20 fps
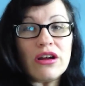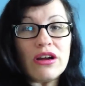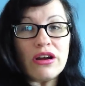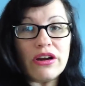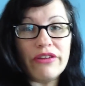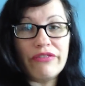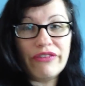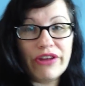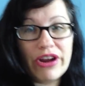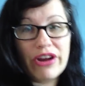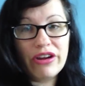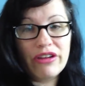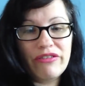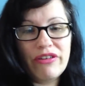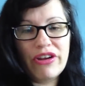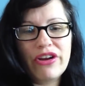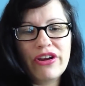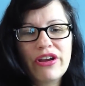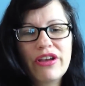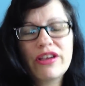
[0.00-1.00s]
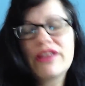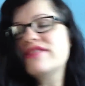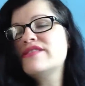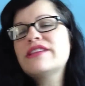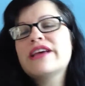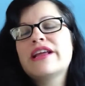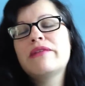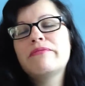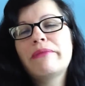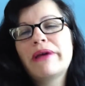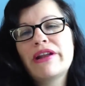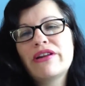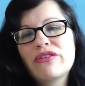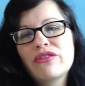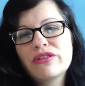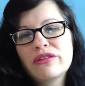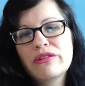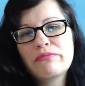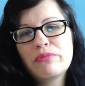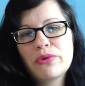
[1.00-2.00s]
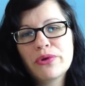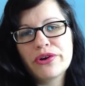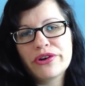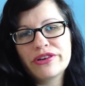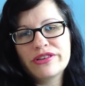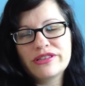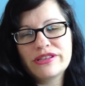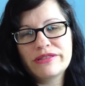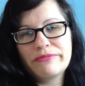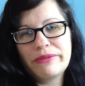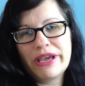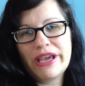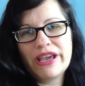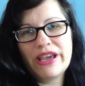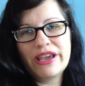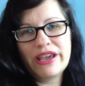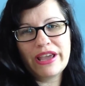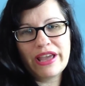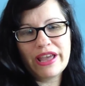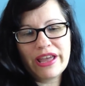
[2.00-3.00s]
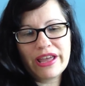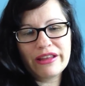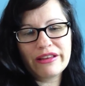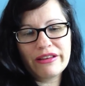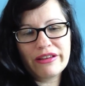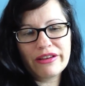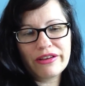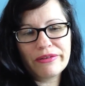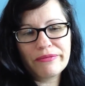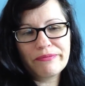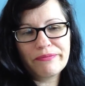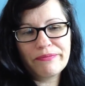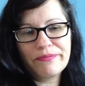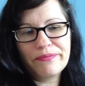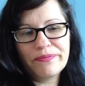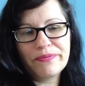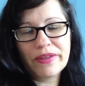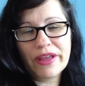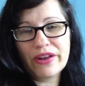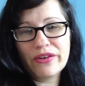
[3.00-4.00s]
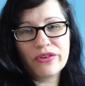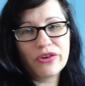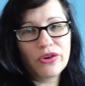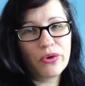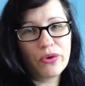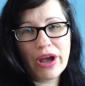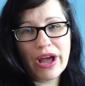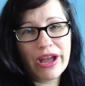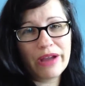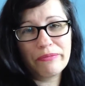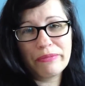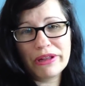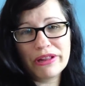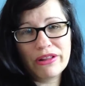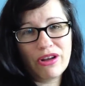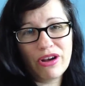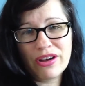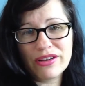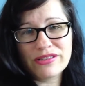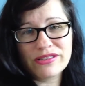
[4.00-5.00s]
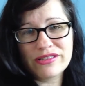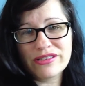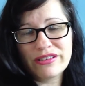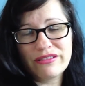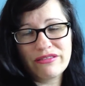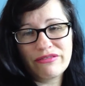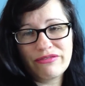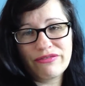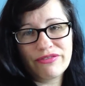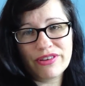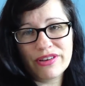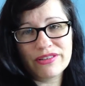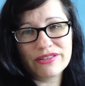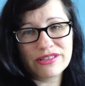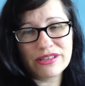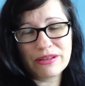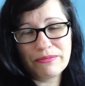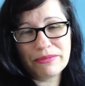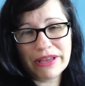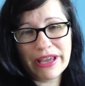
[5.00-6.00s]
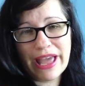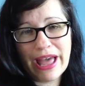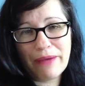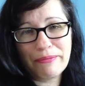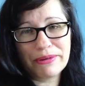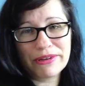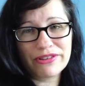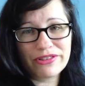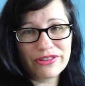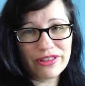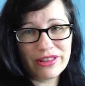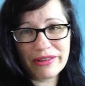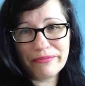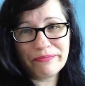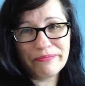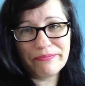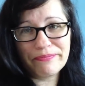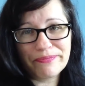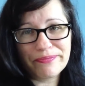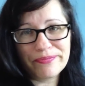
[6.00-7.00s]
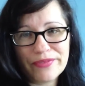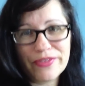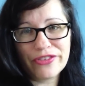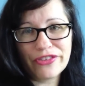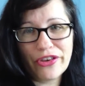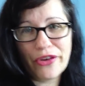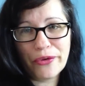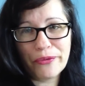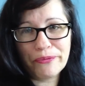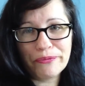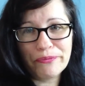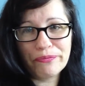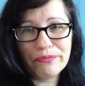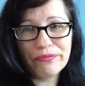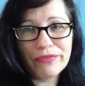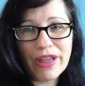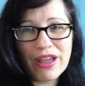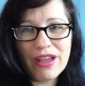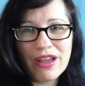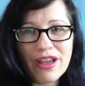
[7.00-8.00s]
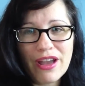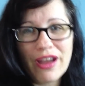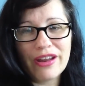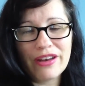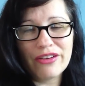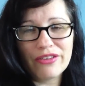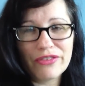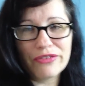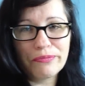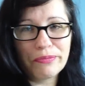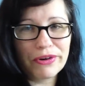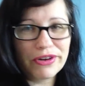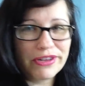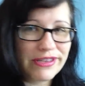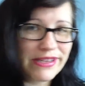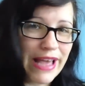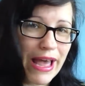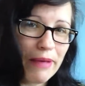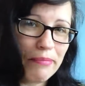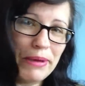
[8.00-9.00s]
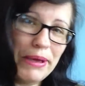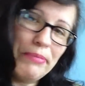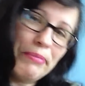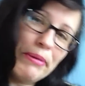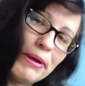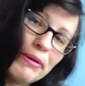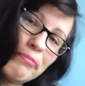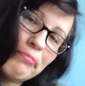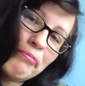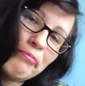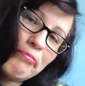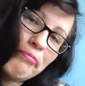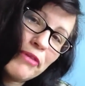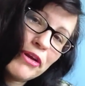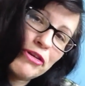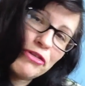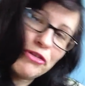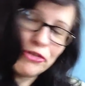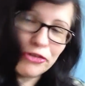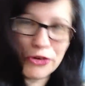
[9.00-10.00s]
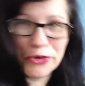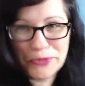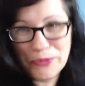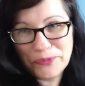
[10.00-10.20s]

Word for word: are very, very sentimental and important to me. And um, I don't know, I'd be lost if something happened to them. So I know it's pretty sappy, but it's true.